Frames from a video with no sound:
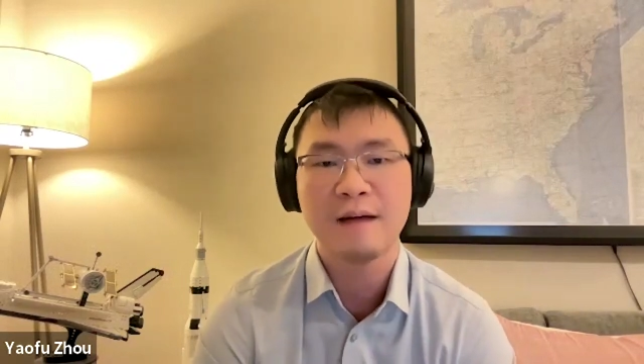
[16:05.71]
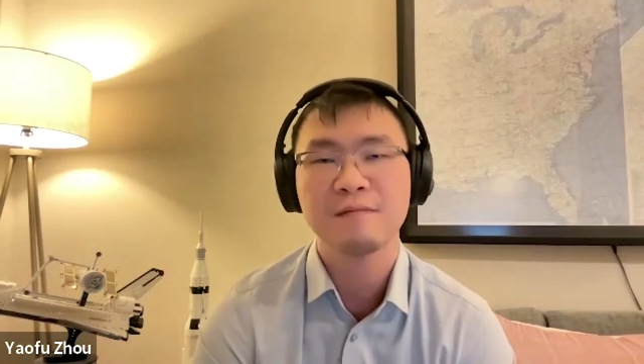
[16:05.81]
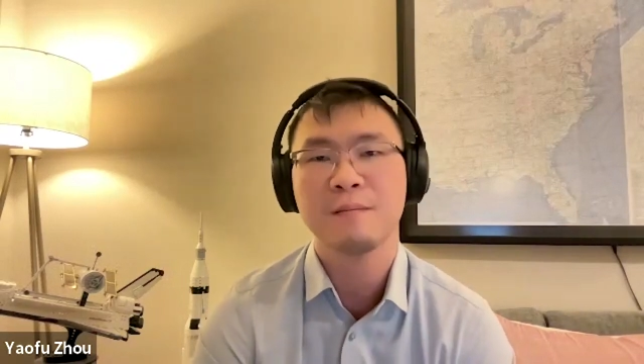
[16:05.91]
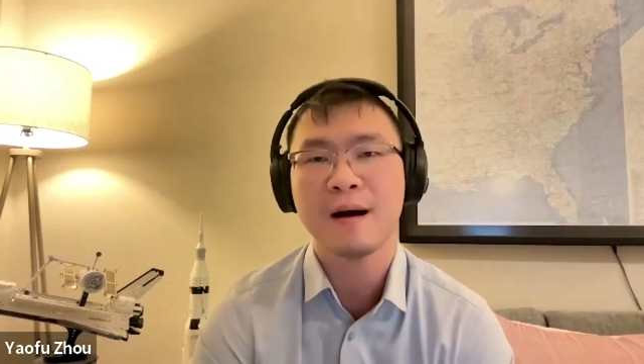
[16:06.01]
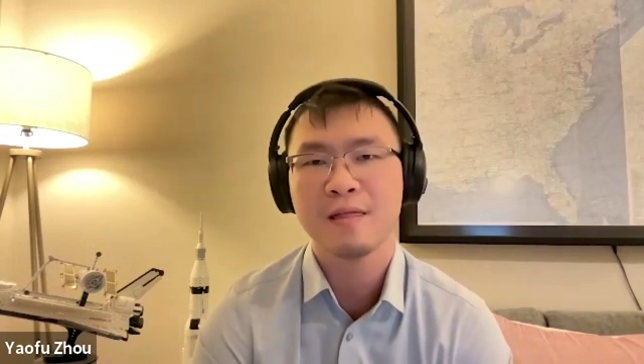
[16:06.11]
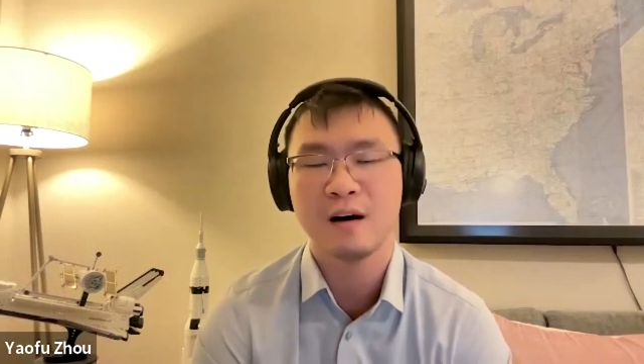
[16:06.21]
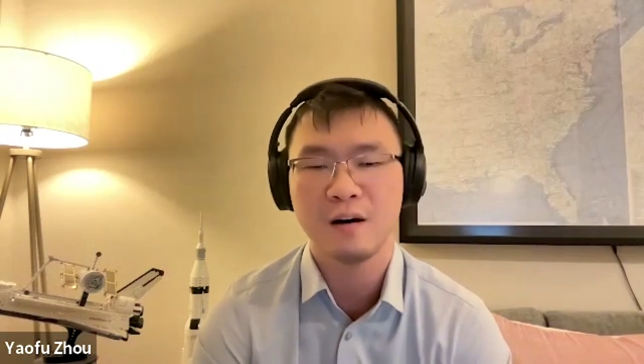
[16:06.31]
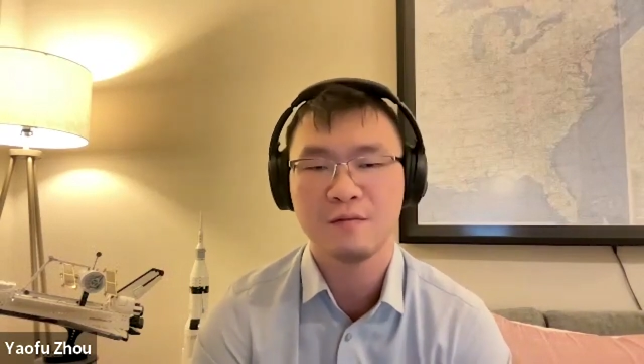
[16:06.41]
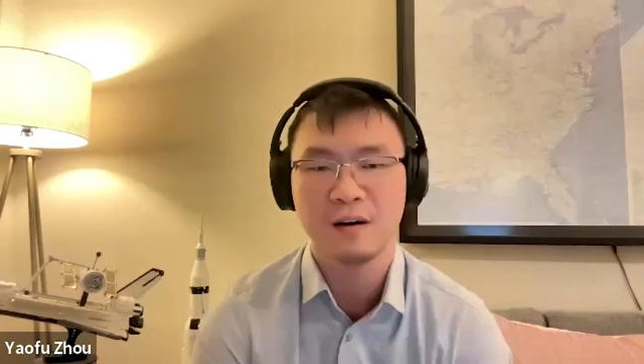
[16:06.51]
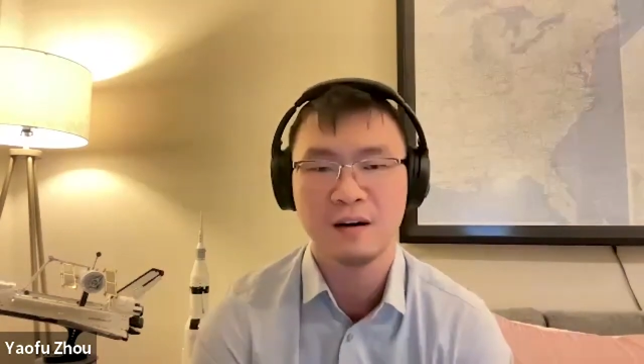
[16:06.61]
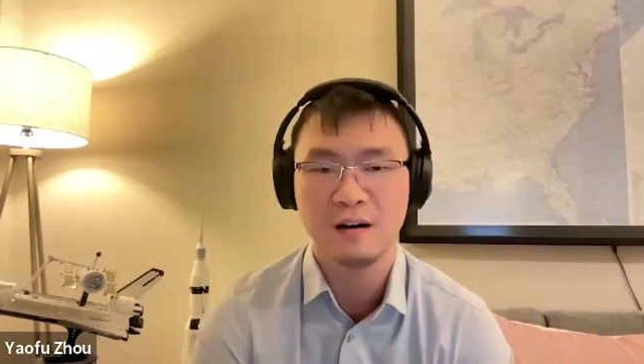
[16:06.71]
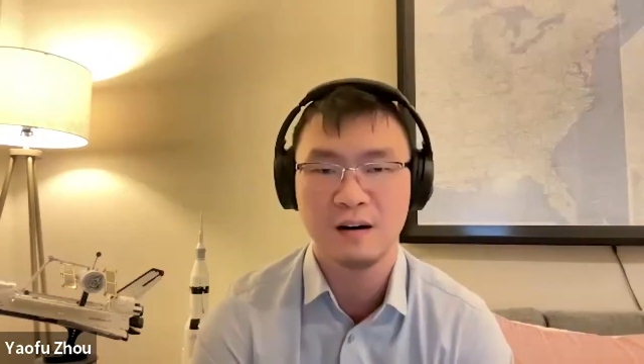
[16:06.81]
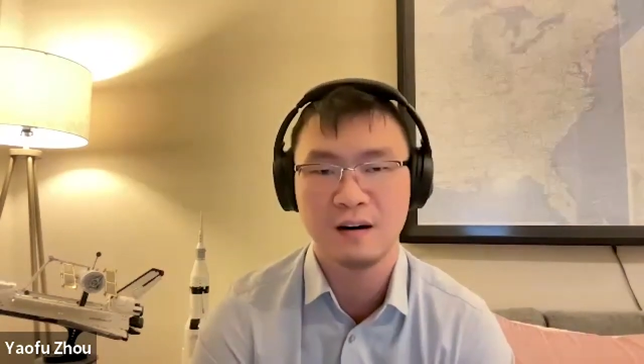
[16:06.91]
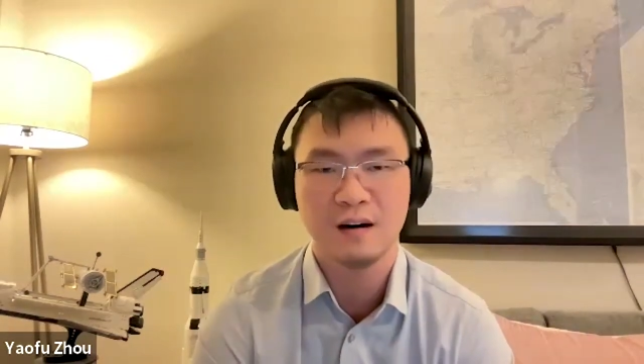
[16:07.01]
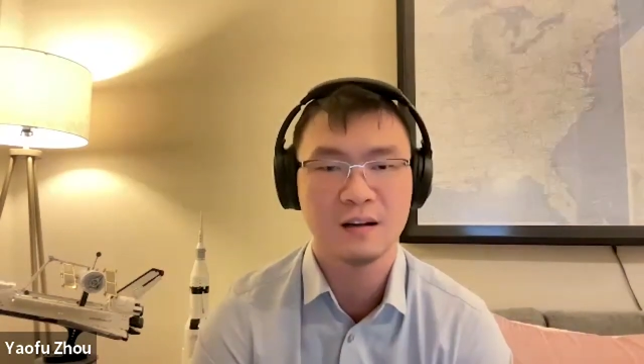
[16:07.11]
in the aftermath
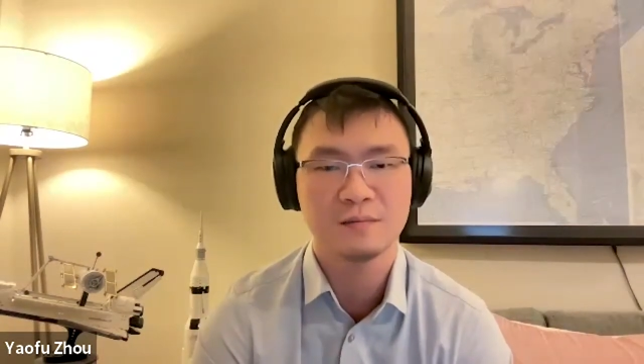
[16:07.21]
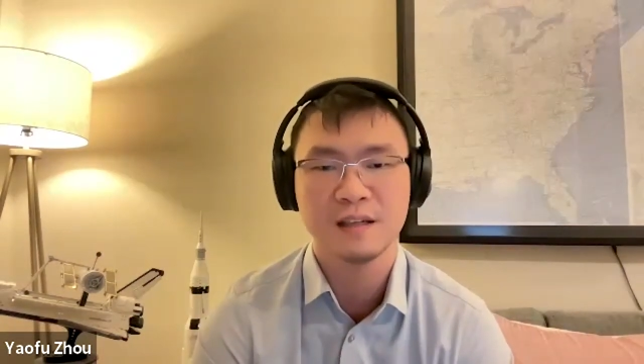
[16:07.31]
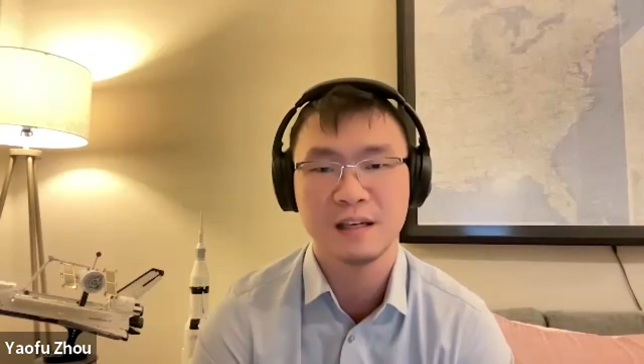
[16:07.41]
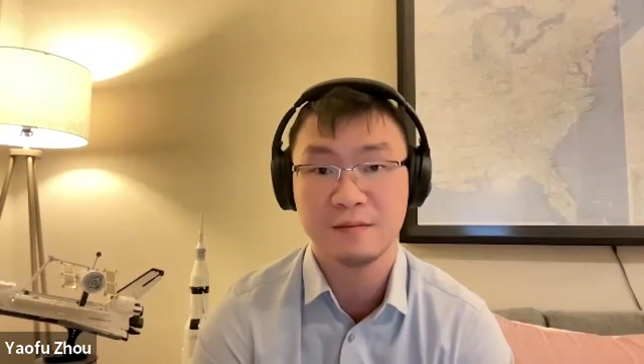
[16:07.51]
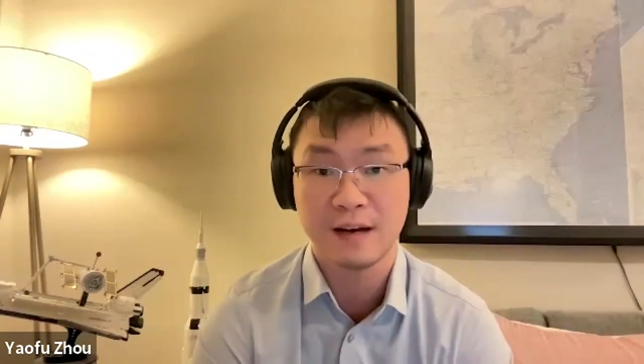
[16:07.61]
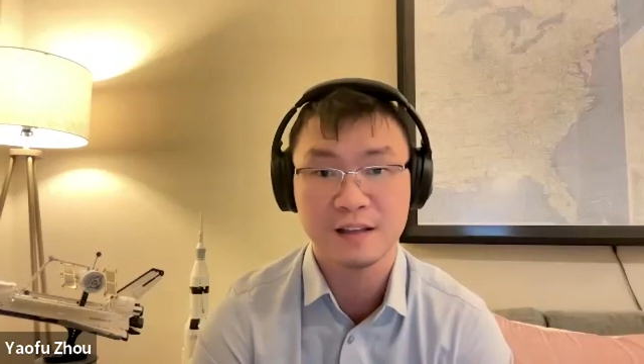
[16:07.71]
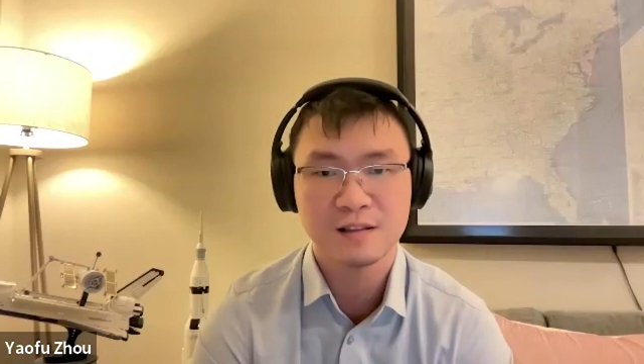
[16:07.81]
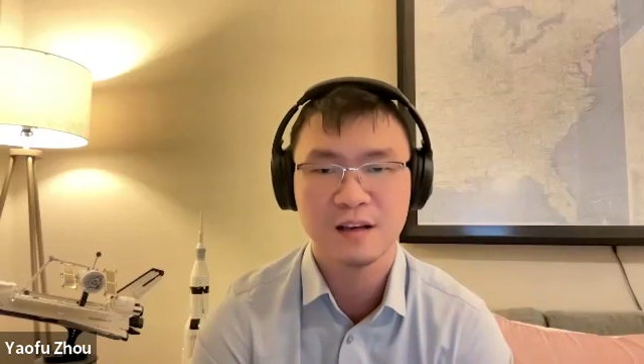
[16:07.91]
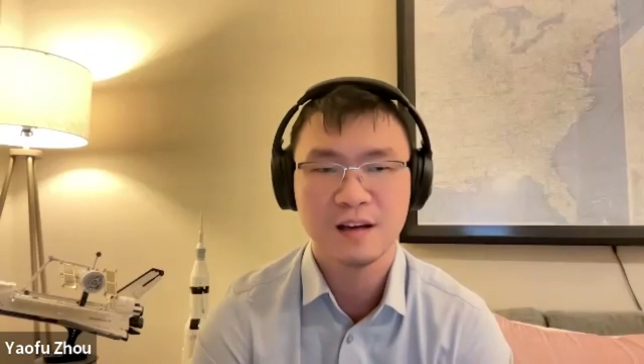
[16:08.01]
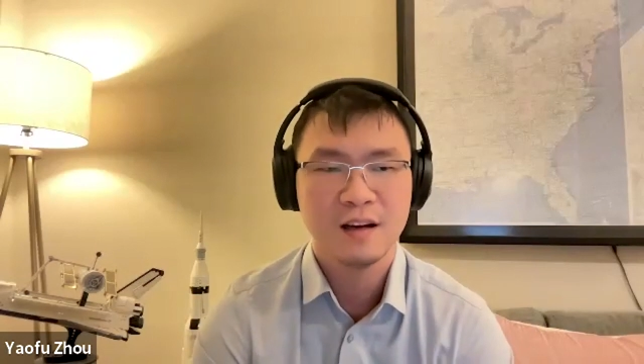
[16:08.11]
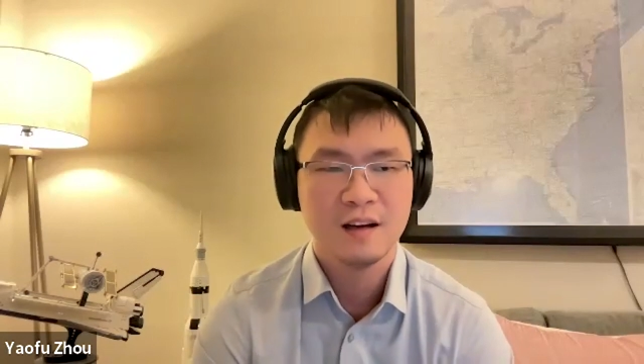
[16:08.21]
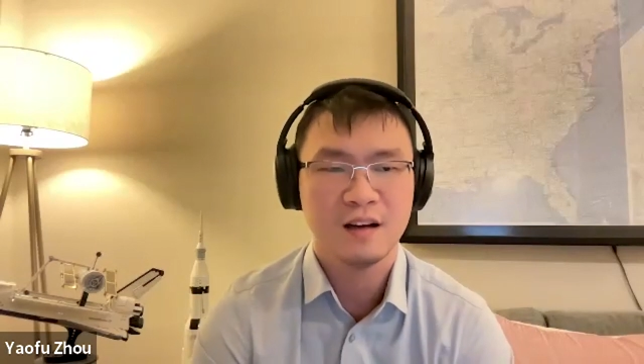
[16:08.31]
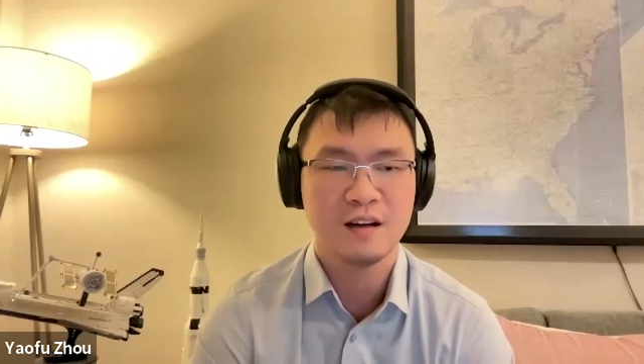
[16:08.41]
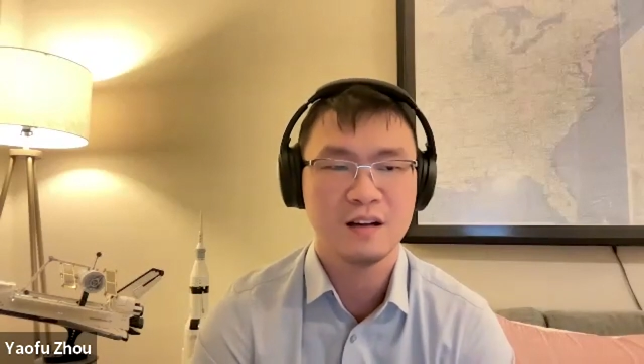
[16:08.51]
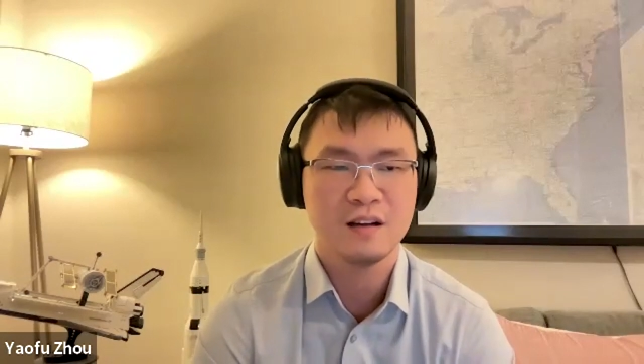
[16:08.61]
of all of the events.